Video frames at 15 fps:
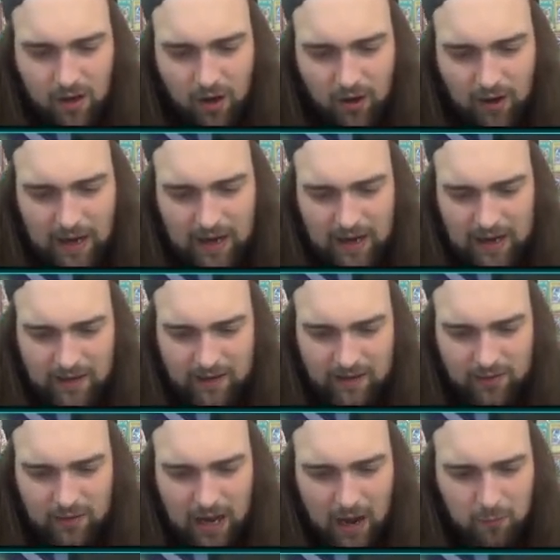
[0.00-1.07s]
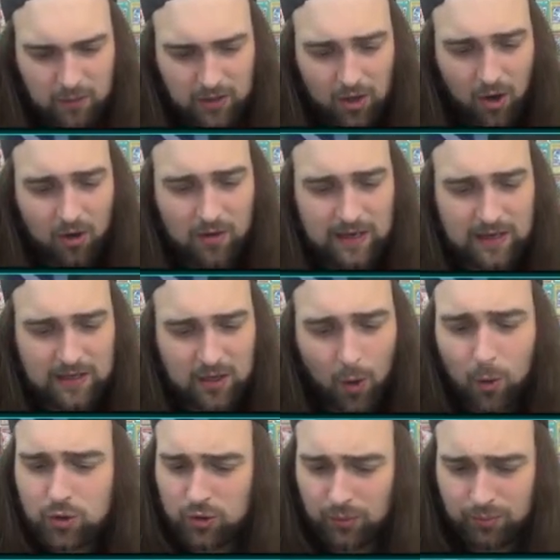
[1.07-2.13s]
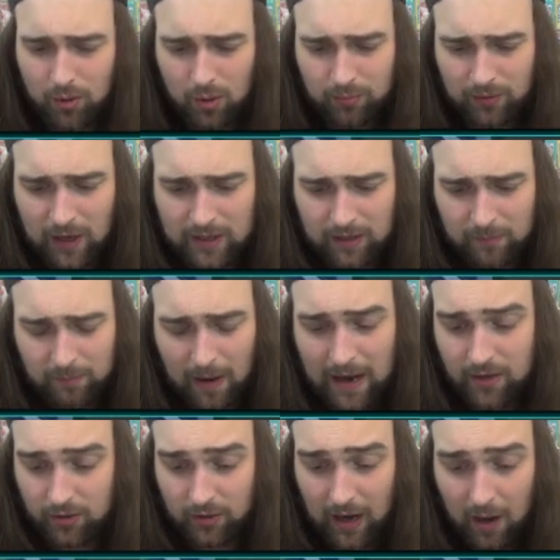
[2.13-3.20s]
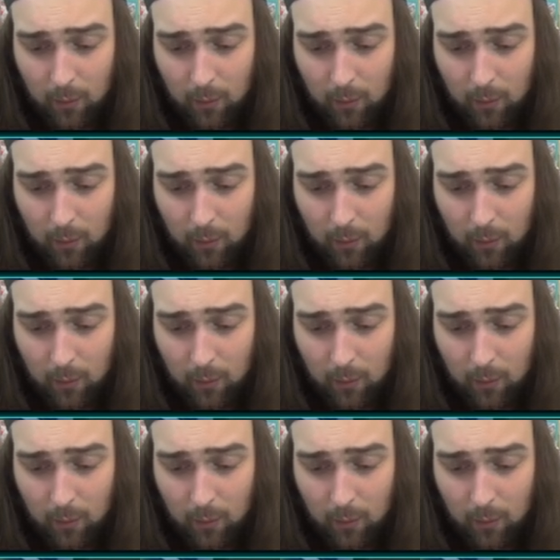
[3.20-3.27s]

All right, and then now regarding the Ultra Pro binder,